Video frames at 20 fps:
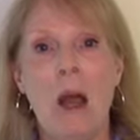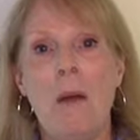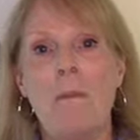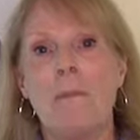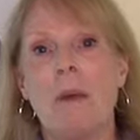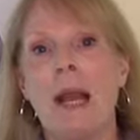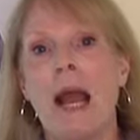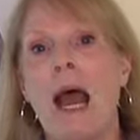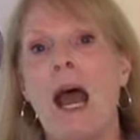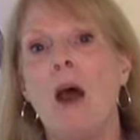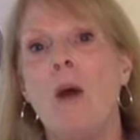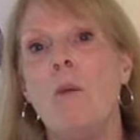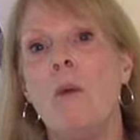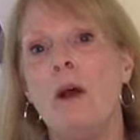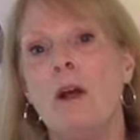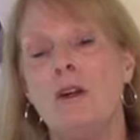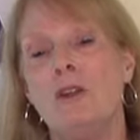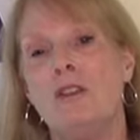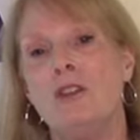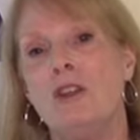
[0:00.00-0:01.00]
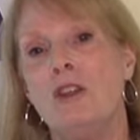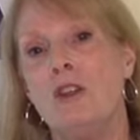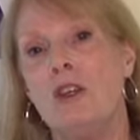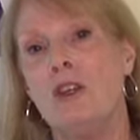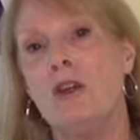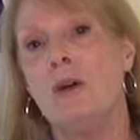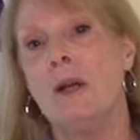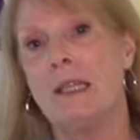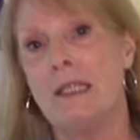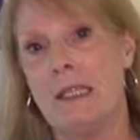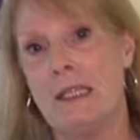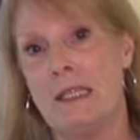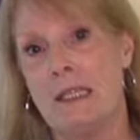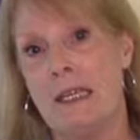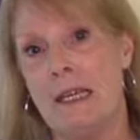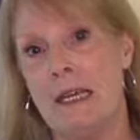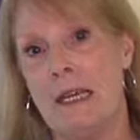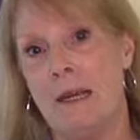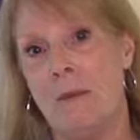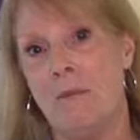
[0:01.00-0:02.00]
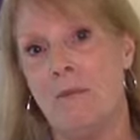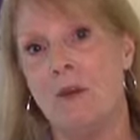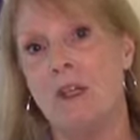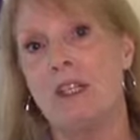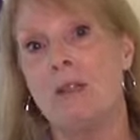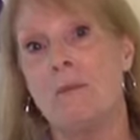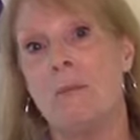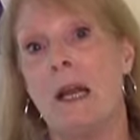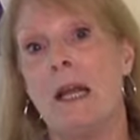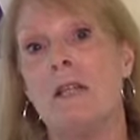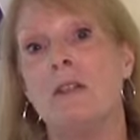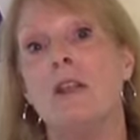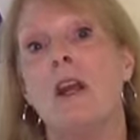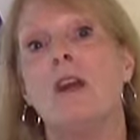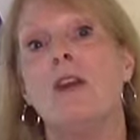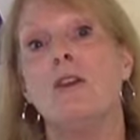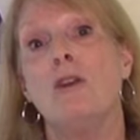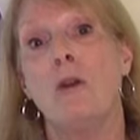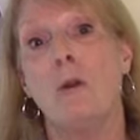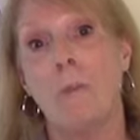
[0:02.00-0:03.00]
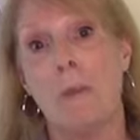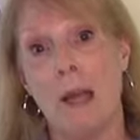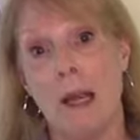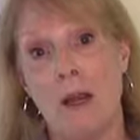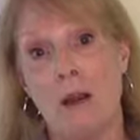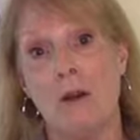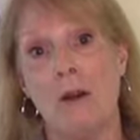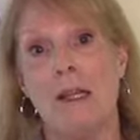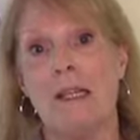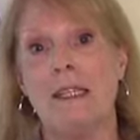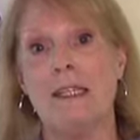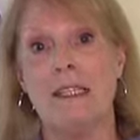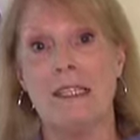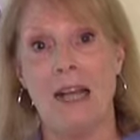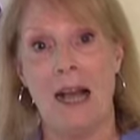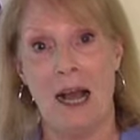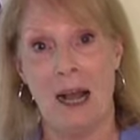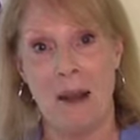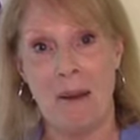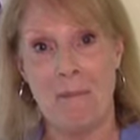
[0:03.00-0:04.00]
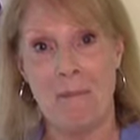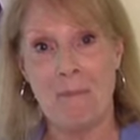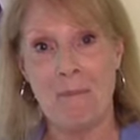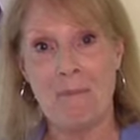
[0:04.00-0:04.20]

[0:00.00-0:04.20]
But how well do you as a team respect your parents' time?